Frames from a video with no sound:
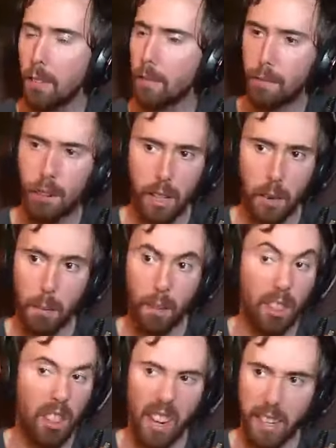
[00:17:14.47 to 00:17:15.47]
Fucking
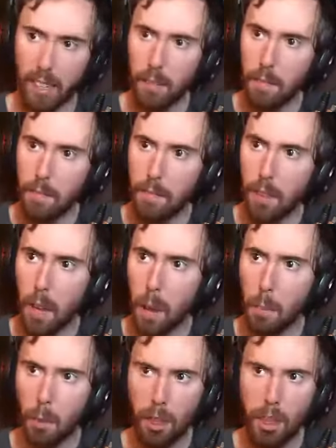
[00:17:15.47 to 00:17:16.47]
pathetic.
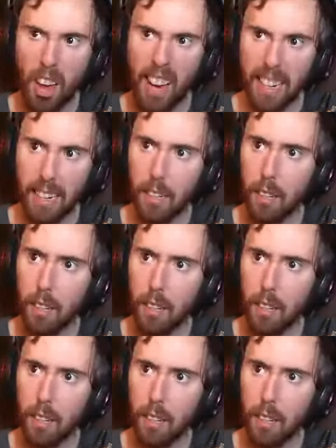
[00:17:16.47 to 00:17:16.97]
Pathetic.